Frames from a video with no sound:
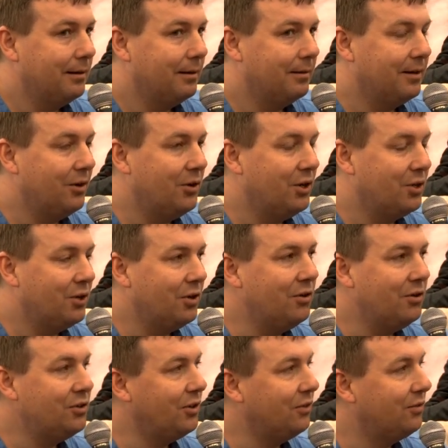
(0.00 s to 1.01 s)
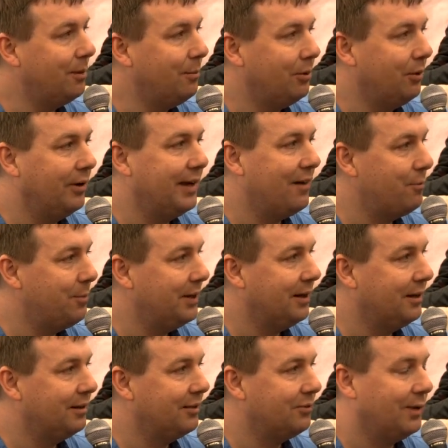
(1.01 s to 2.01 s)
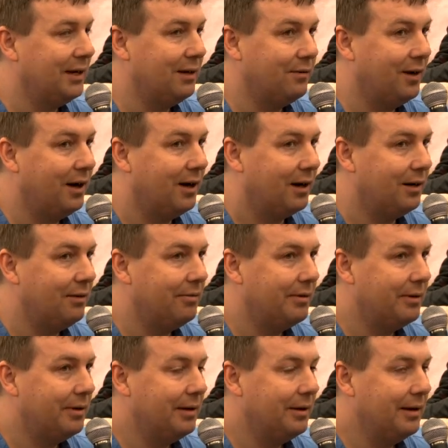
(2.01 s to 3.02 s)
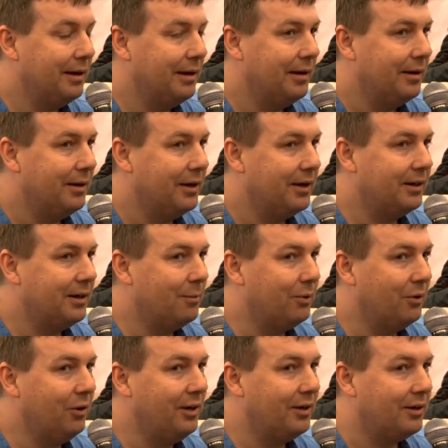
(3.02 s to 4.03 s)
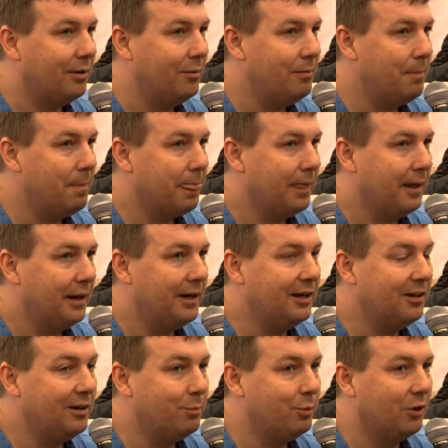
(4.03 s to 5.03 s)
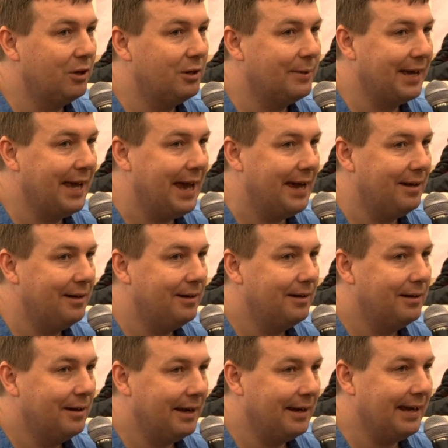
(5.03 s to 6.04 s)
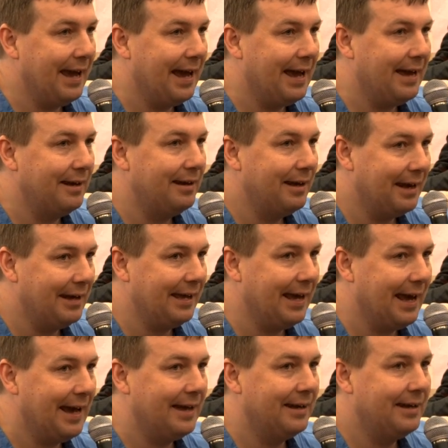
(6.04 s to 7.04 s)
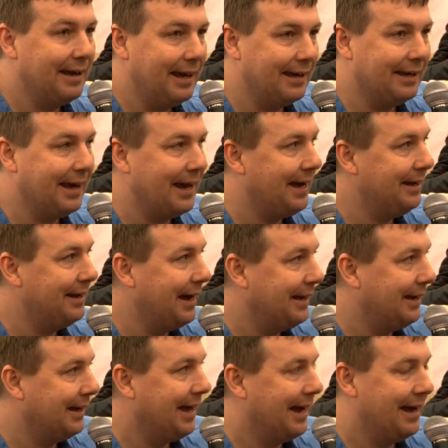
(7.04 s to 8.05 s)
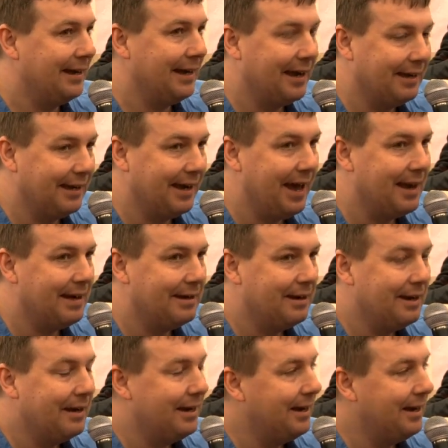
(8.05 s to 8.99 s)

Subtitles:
So you couldn't just employ everybody under 25. You could employ them, and they could employ them again, and again, and again, and again, and again, and again.